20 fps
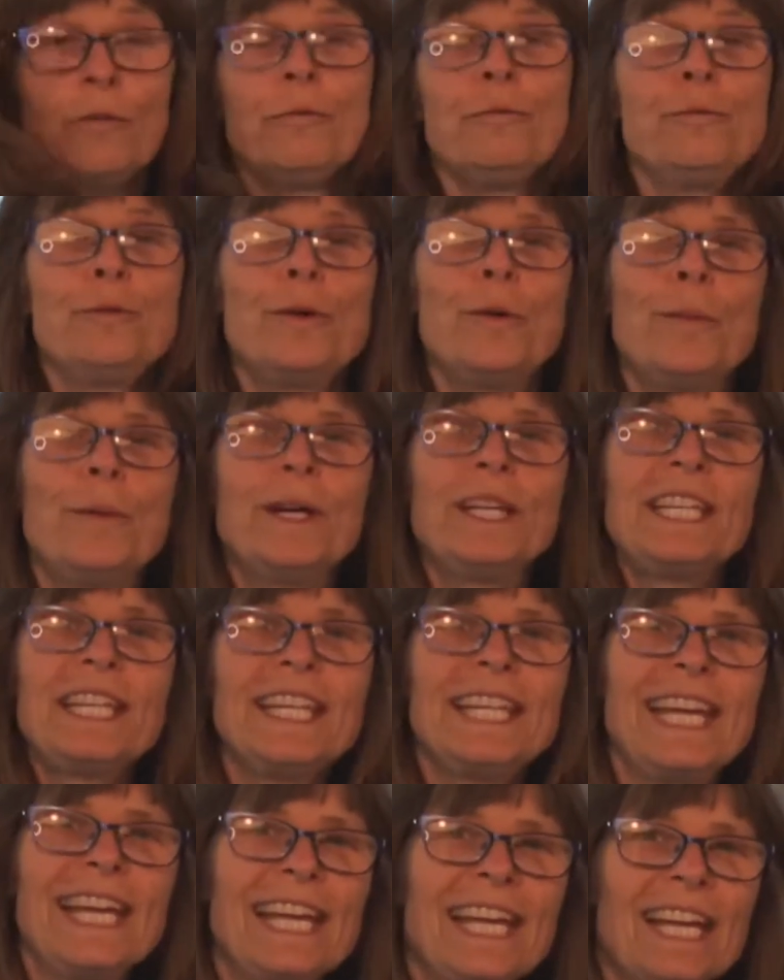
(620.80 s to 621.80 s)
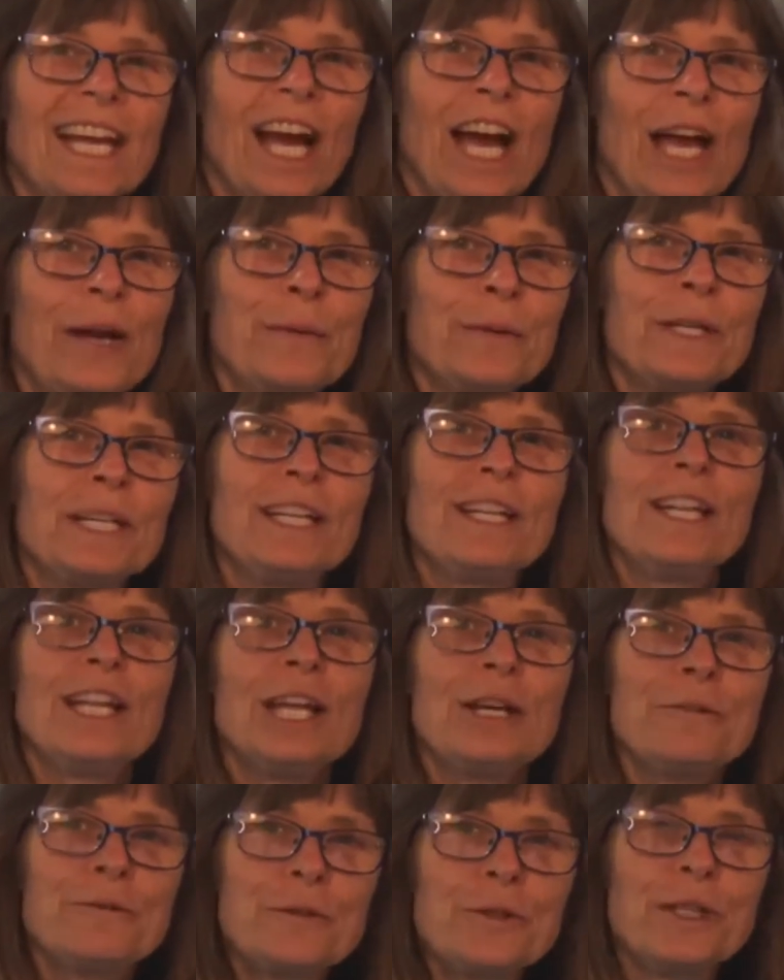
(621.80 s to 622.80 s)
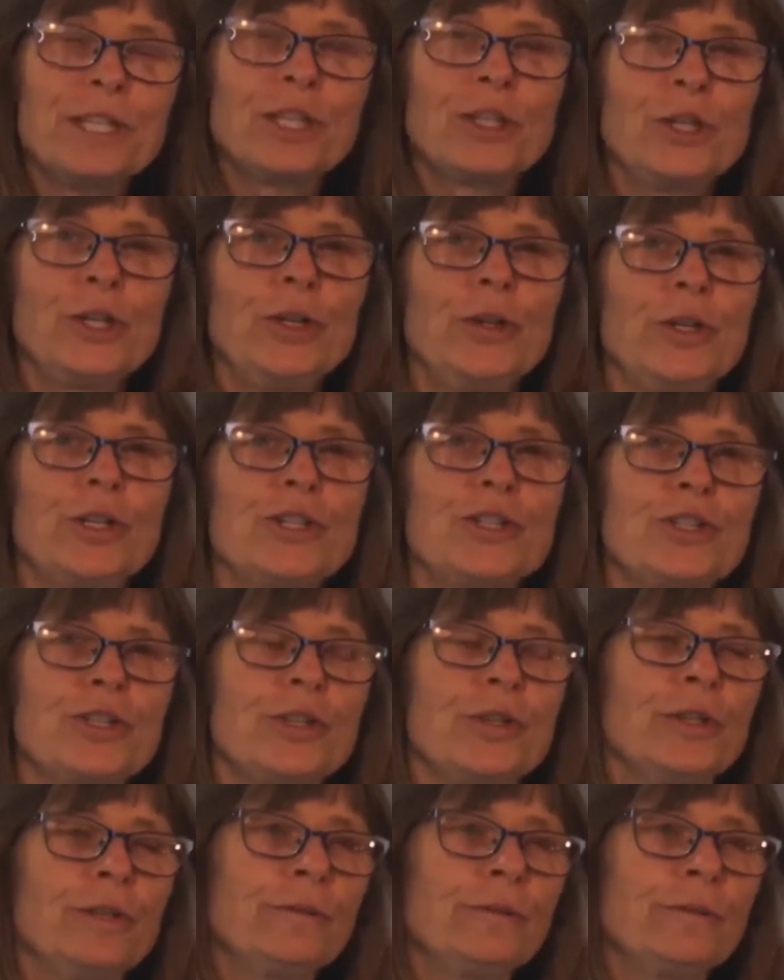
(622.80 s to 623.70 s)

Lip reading: For one thing, I would love to encourage you.